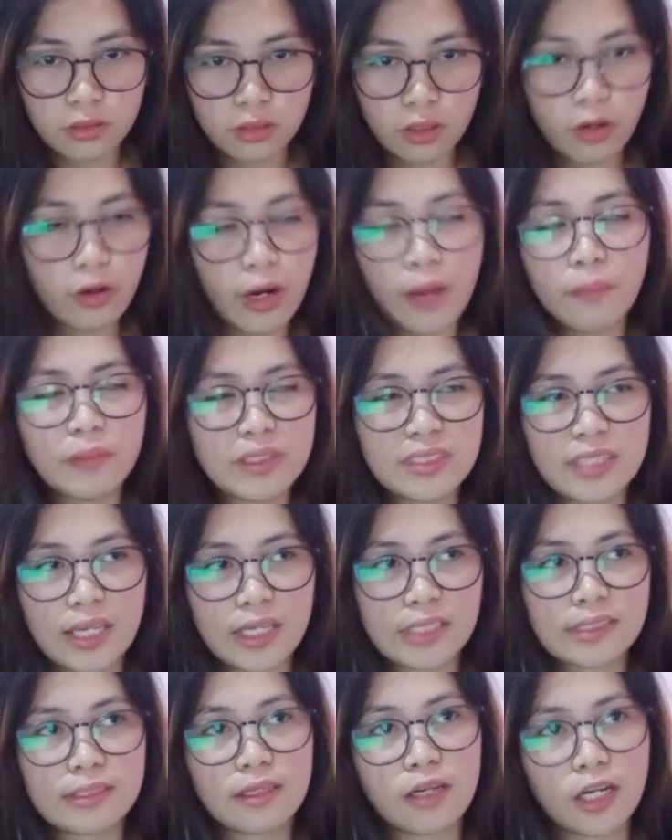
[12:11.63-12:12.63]
Or I'm not saying
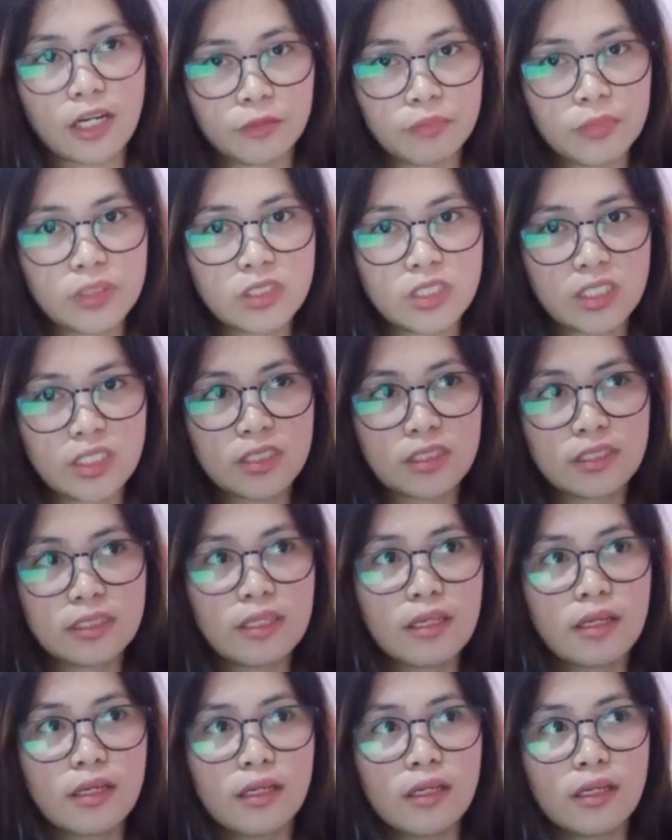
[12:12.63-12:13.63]
it's a garbage.
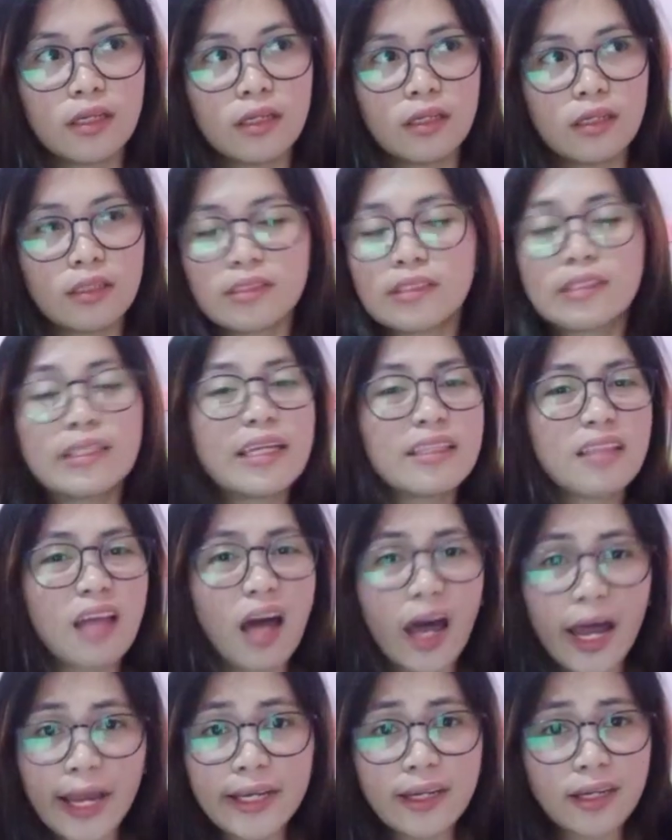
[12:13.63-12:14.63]
It's not
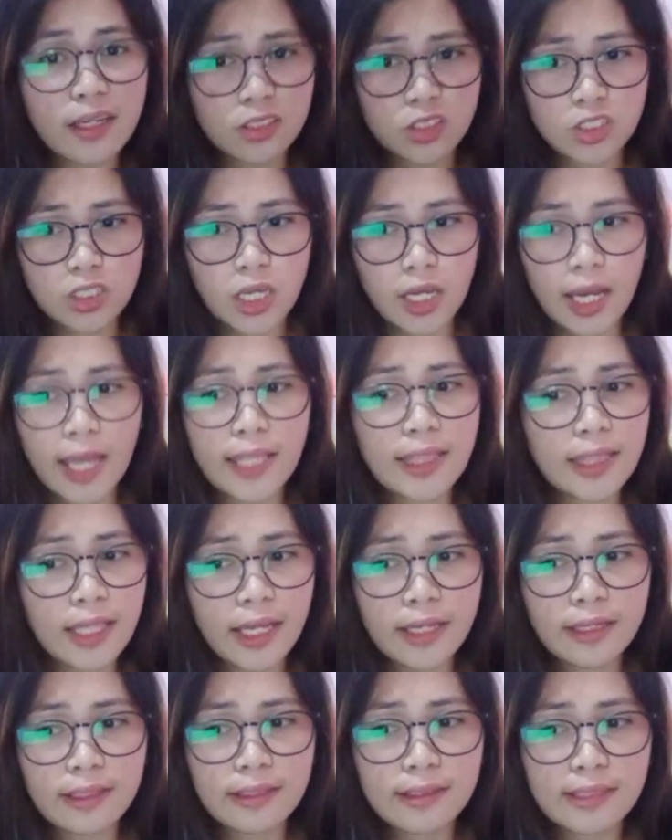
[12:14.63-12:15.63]
eye catching.
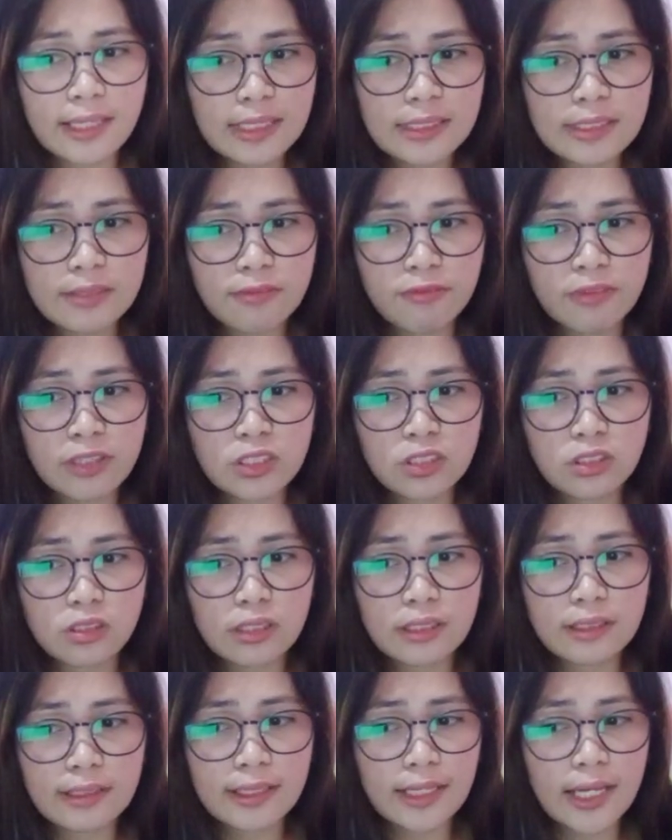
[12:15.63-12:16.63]
Unlike this
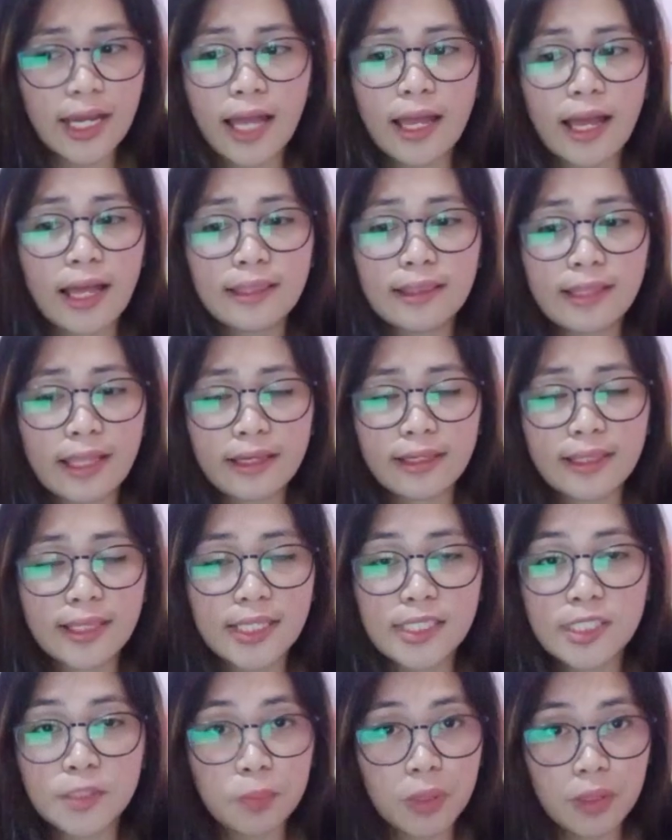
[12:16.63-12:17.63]

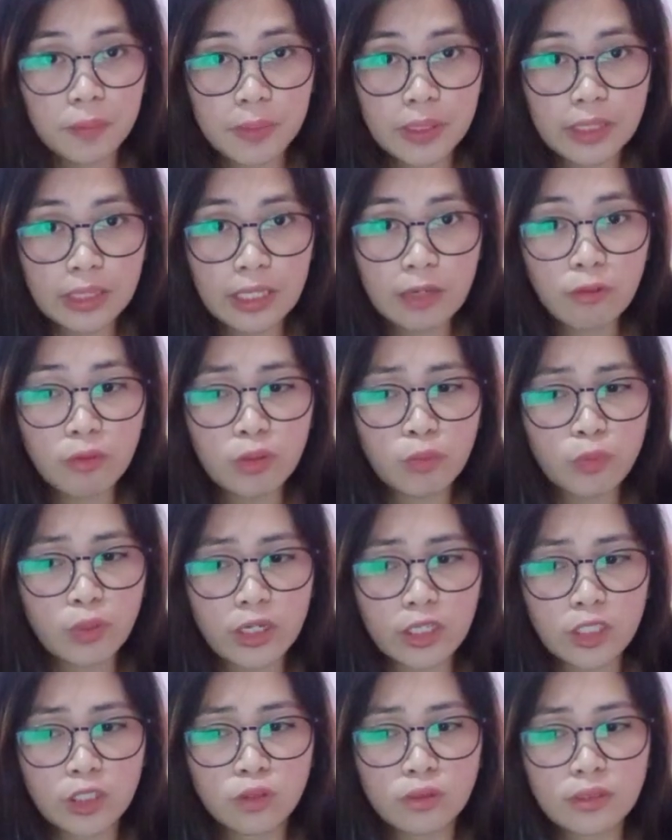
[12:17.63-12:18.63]
PPT, when we are
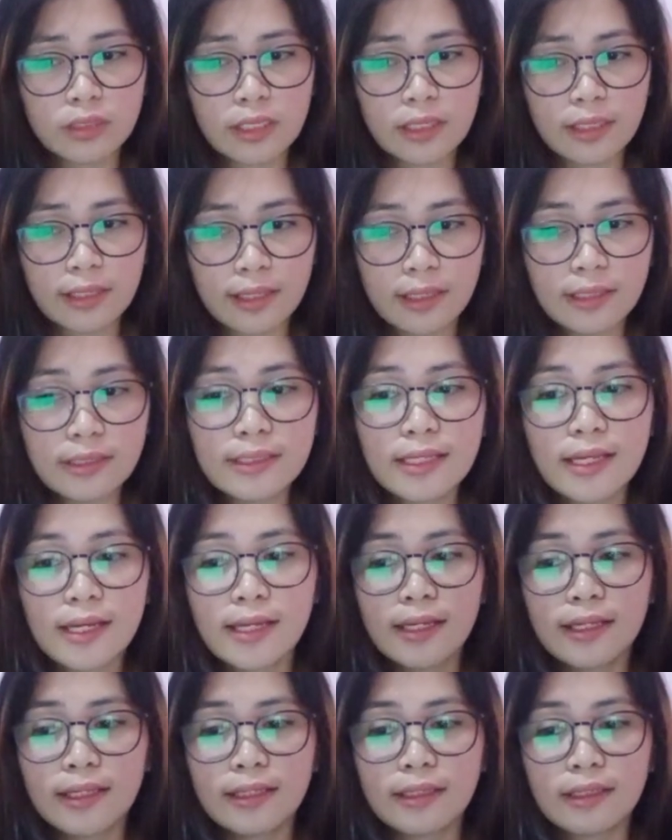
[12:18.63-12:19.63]
using this,
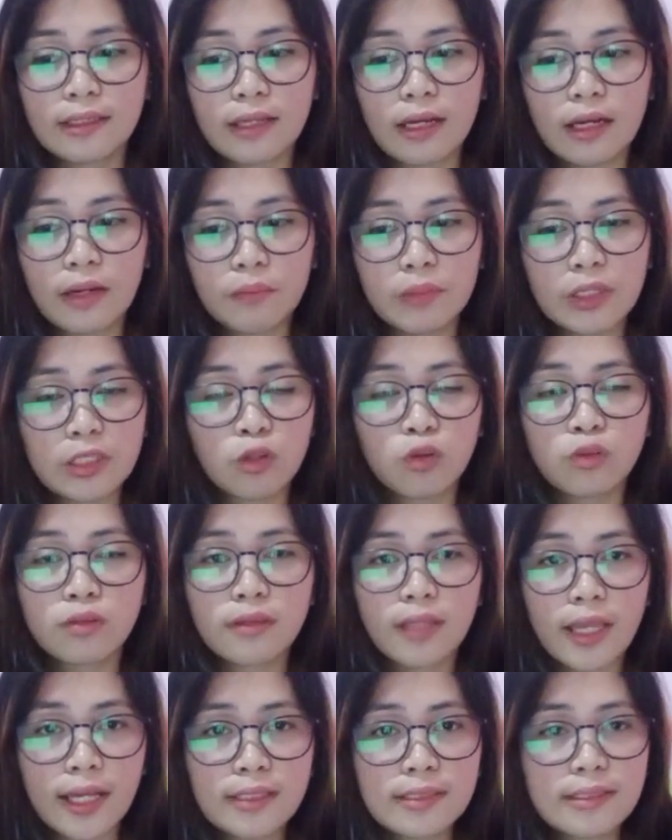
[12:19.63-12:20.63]
it
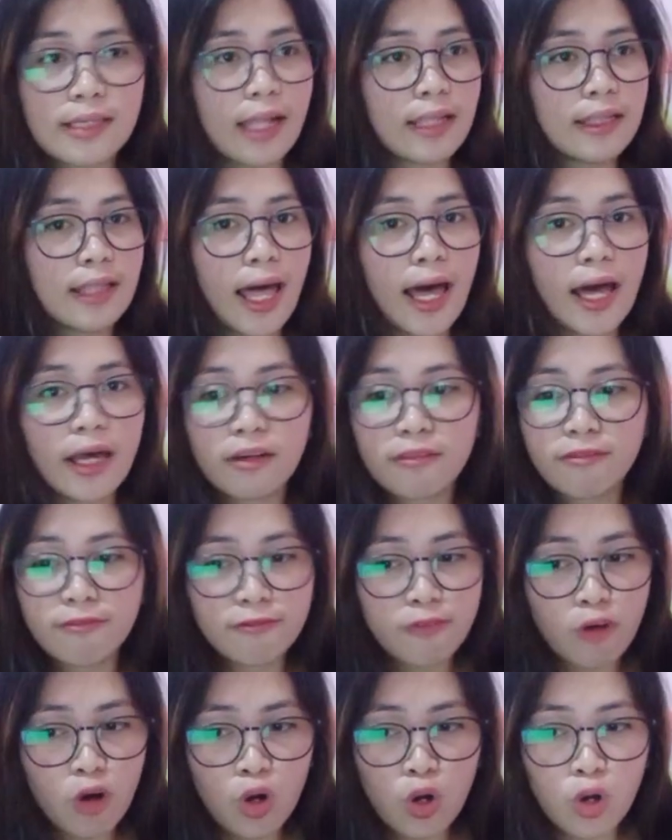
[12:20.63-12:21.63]
contains a lot of
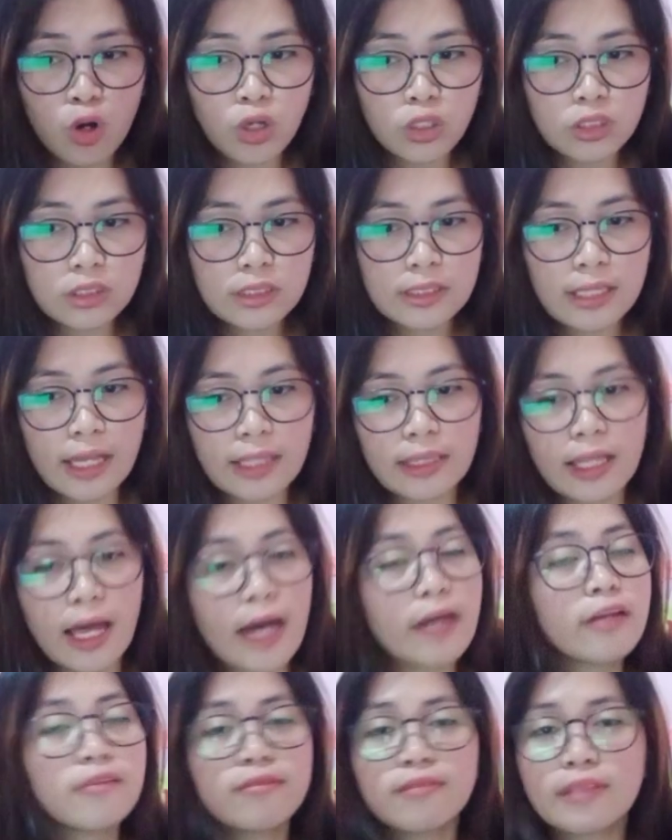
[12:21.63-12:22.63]
fonts, a
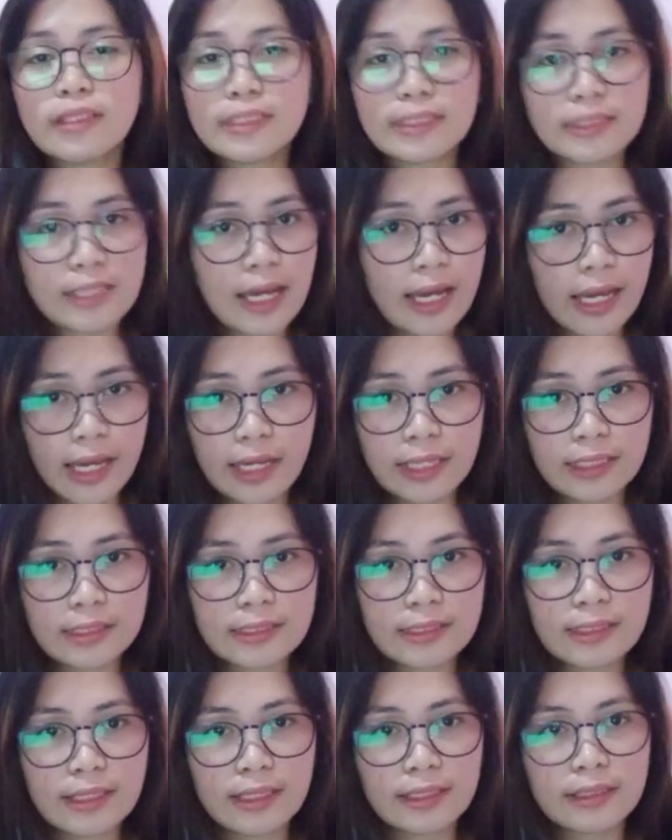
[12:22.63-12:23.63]
lot of designs
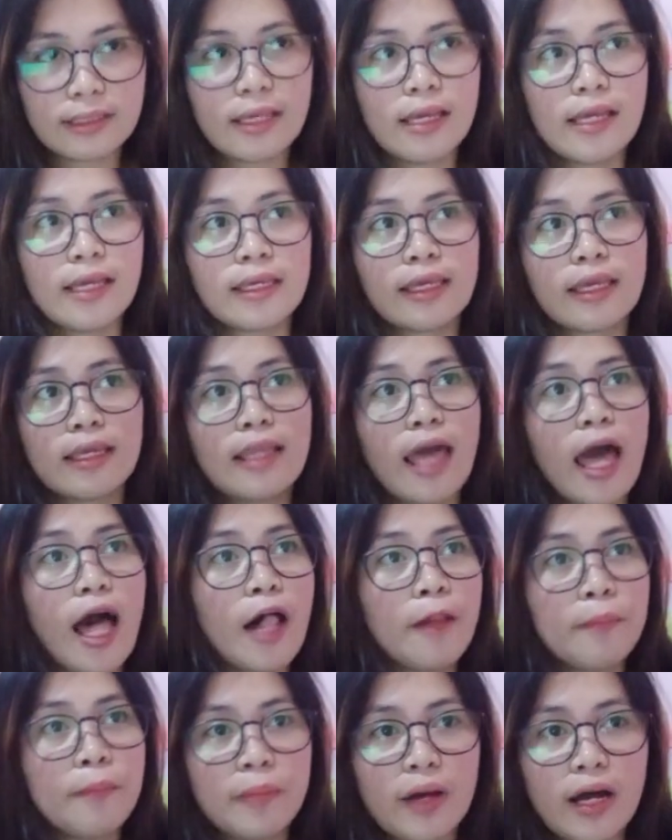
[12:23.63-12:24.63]
that can
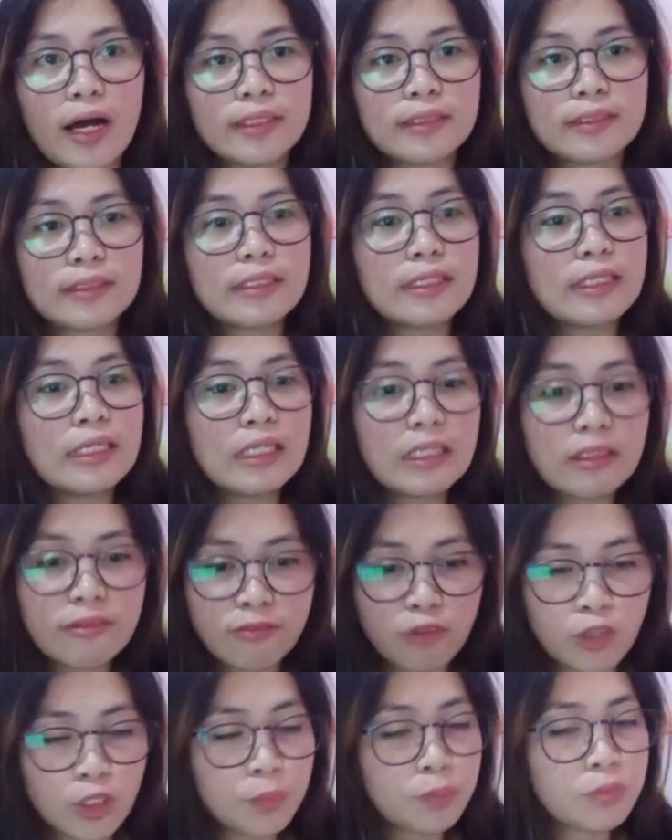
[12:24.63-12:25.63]
help us give
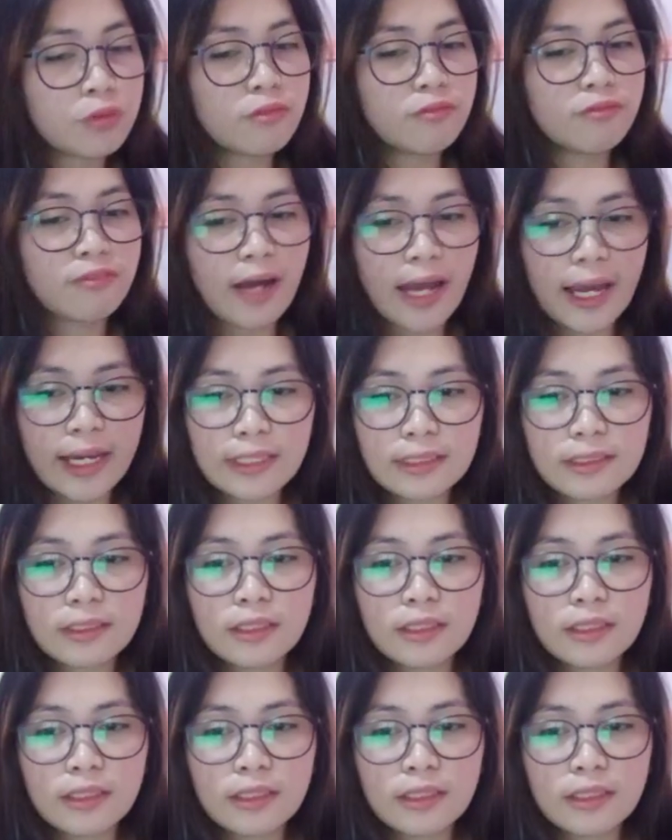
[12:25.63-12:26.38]
or provide